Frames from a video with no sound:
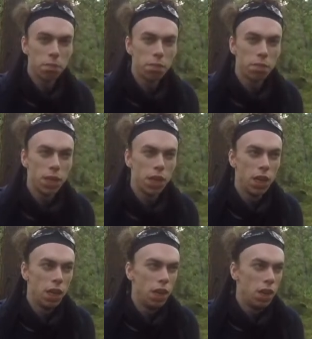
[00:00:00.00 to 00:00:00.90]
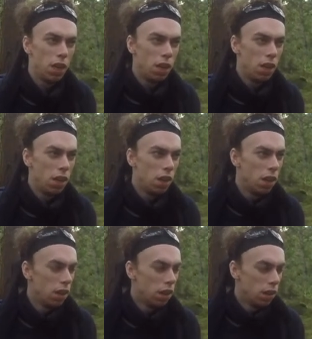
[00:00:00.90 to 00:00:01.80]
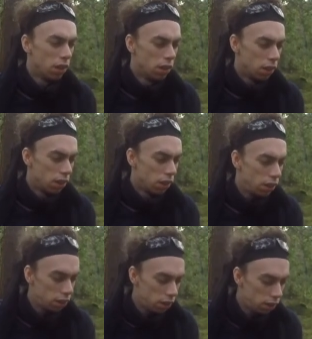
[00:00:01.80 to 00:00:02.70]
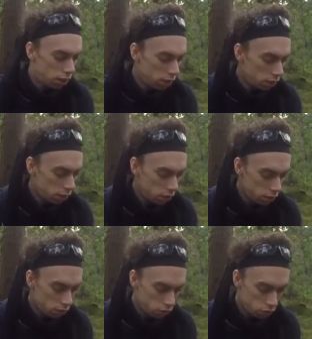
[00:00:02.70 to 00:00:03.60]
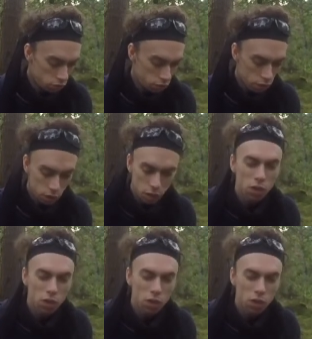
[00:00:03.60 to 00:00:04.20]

Nobody speaks.